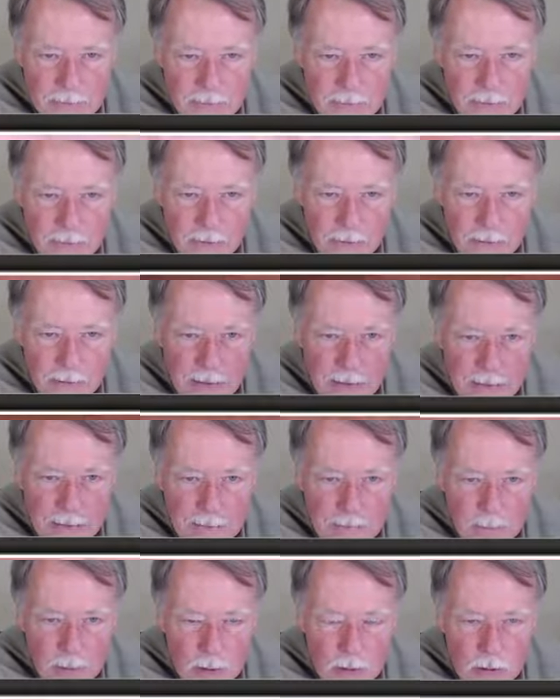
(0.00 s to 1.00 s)
you know,
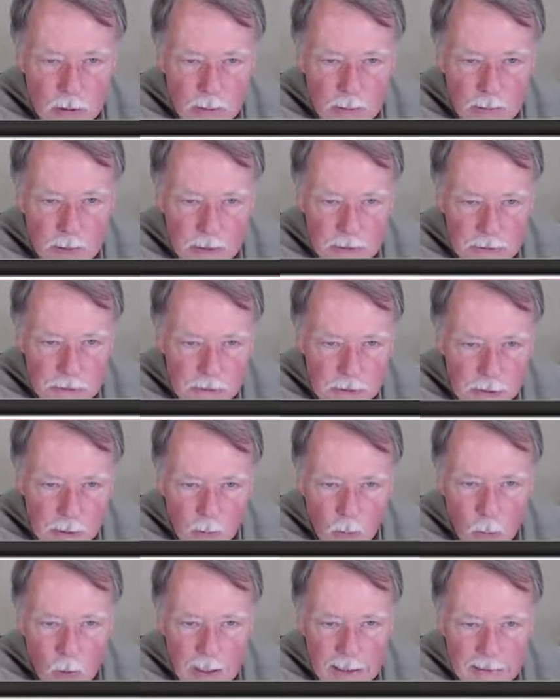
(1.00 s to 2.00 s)
like most opals are
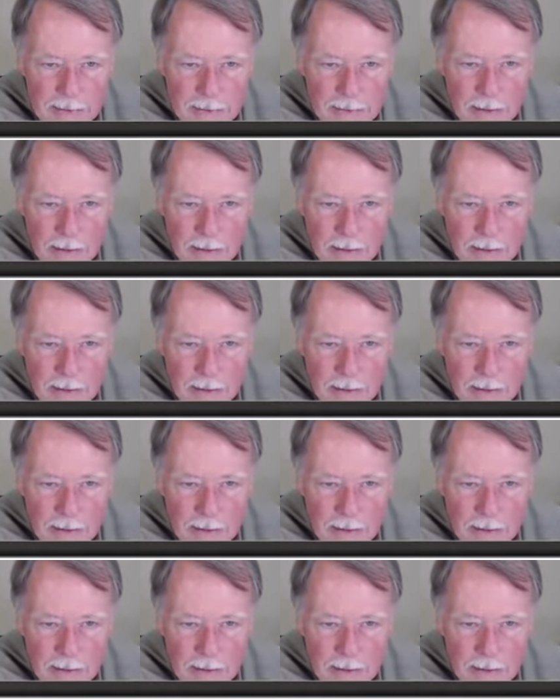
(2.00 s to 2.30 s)
white,